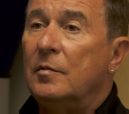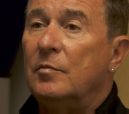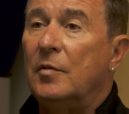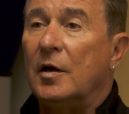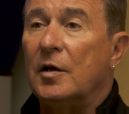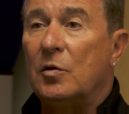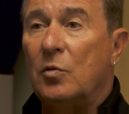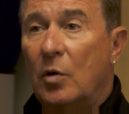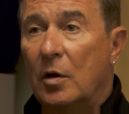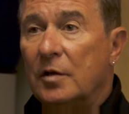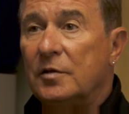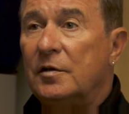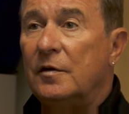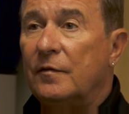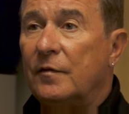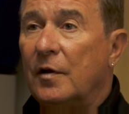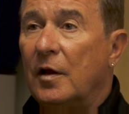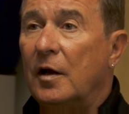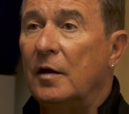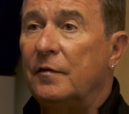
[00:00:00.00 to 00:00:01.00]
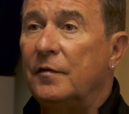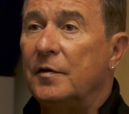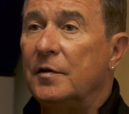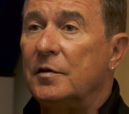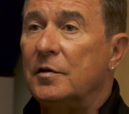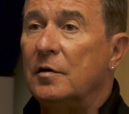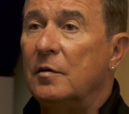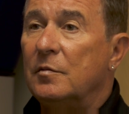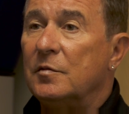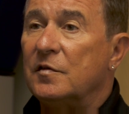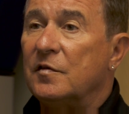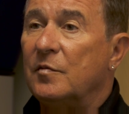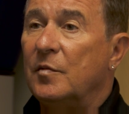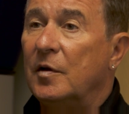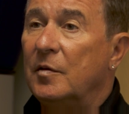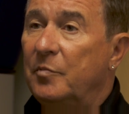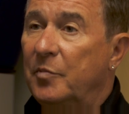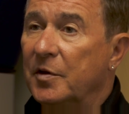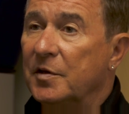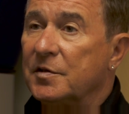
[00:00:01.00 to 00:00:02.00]
My quality of life in terms of
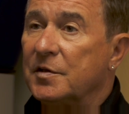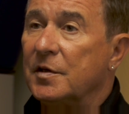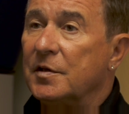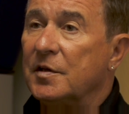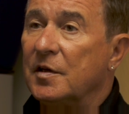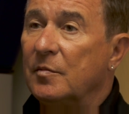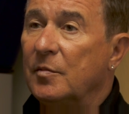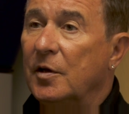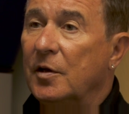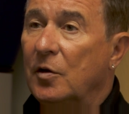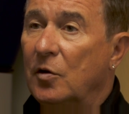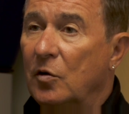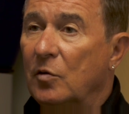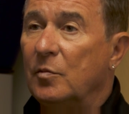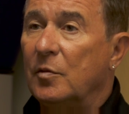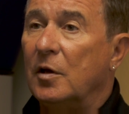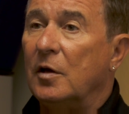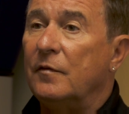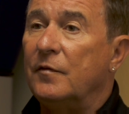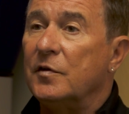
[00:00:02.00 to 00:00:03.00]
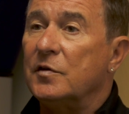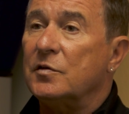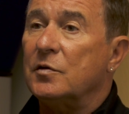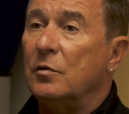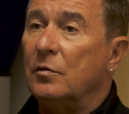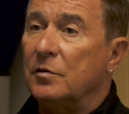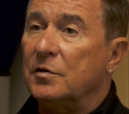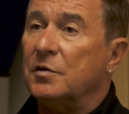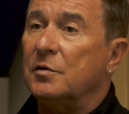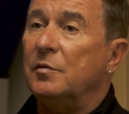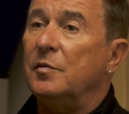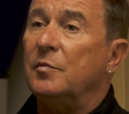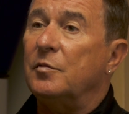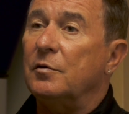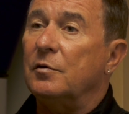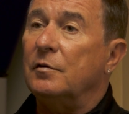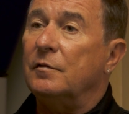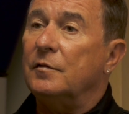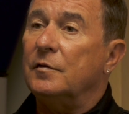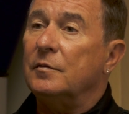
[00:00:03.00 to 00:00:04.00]
my business and my home life has also
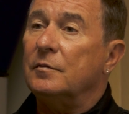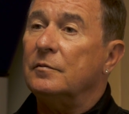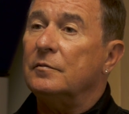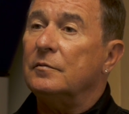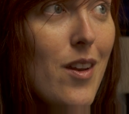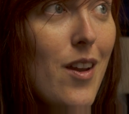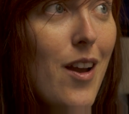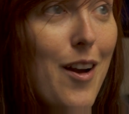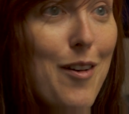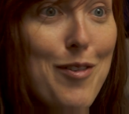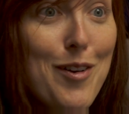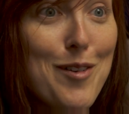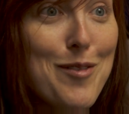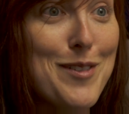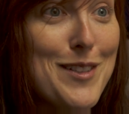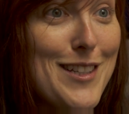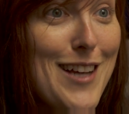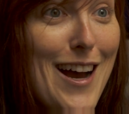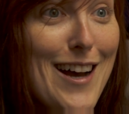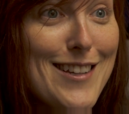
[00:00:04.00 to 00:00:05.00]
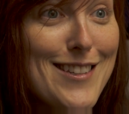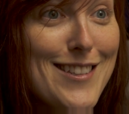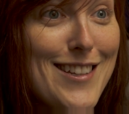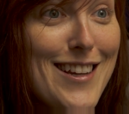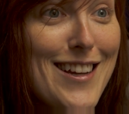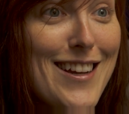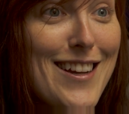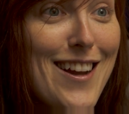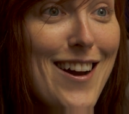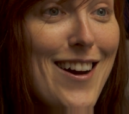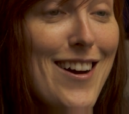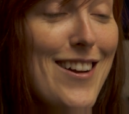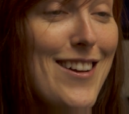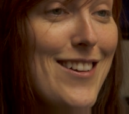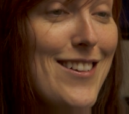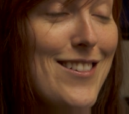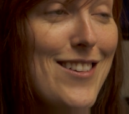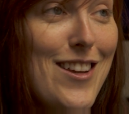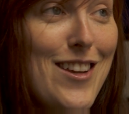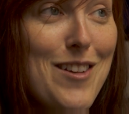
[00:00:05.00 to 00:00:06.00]
improved. I feel fantastic.
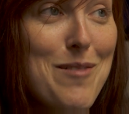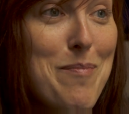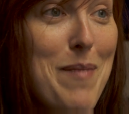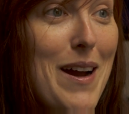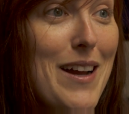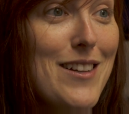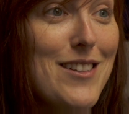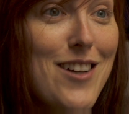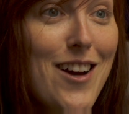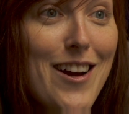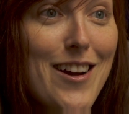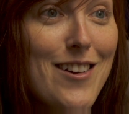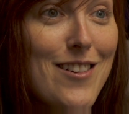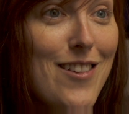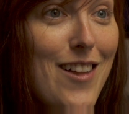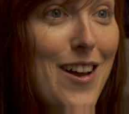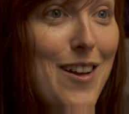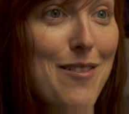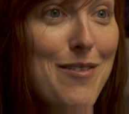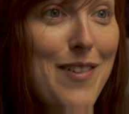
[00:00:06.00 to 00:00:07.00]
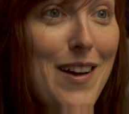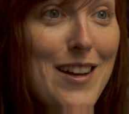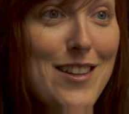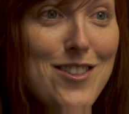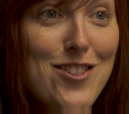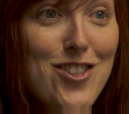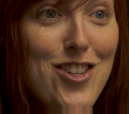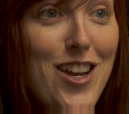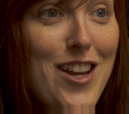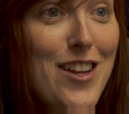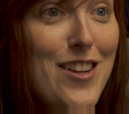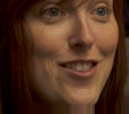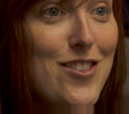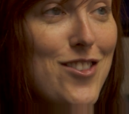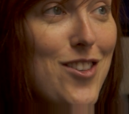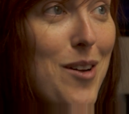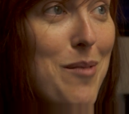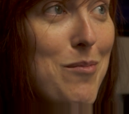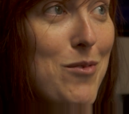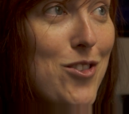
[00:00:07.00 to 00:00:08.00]
My entire life has
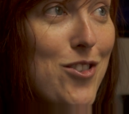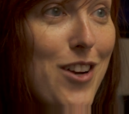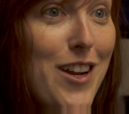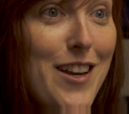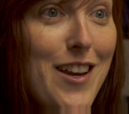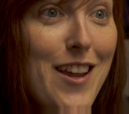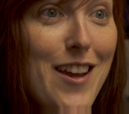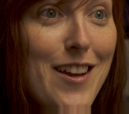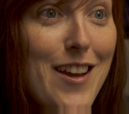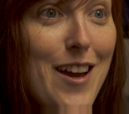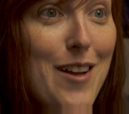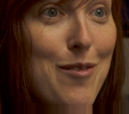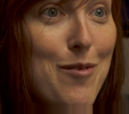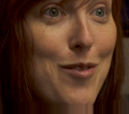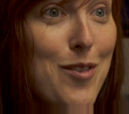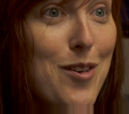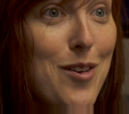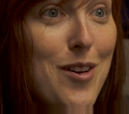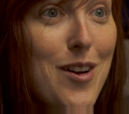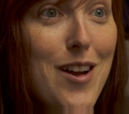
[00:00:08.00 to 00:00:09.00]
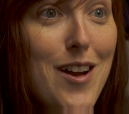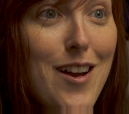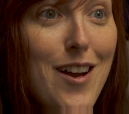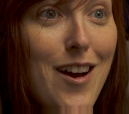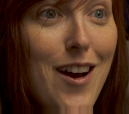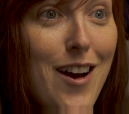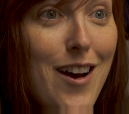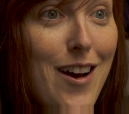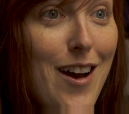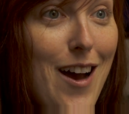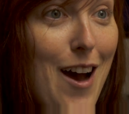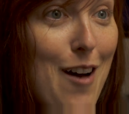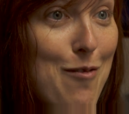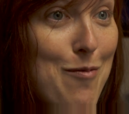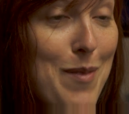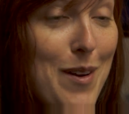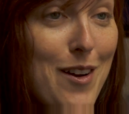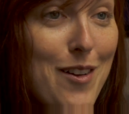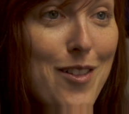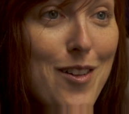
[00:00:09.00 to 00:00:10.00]
changed. I'm training again for a
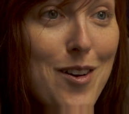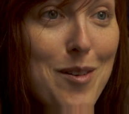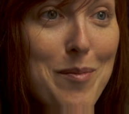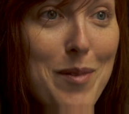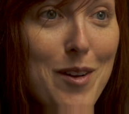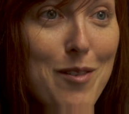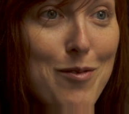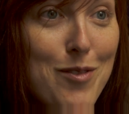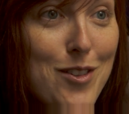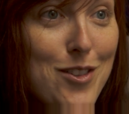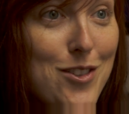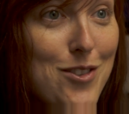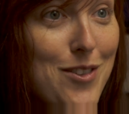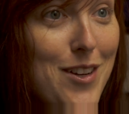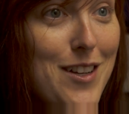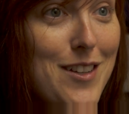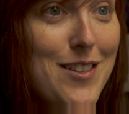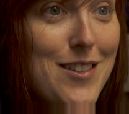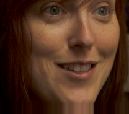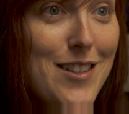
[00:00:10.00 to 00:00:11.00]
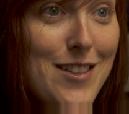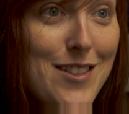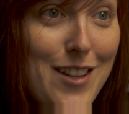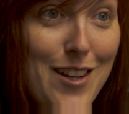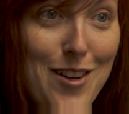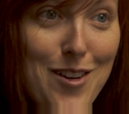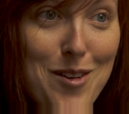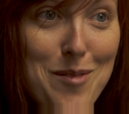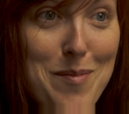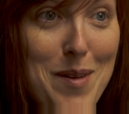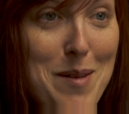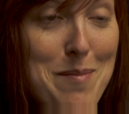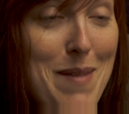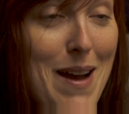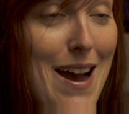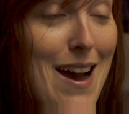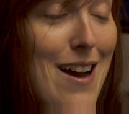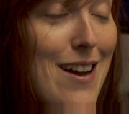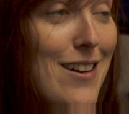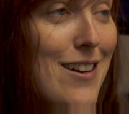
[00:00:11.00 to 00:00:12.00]
half marathon, my first race since I hurt my
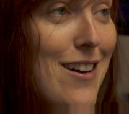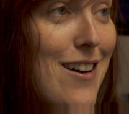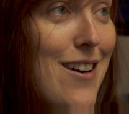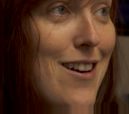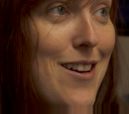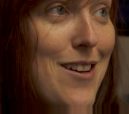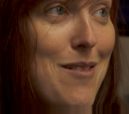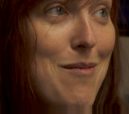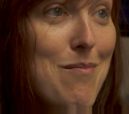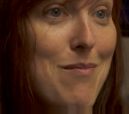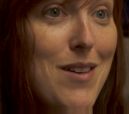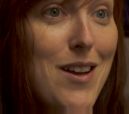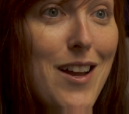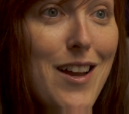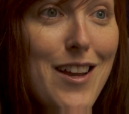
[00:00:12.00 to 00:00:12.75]
back. I'm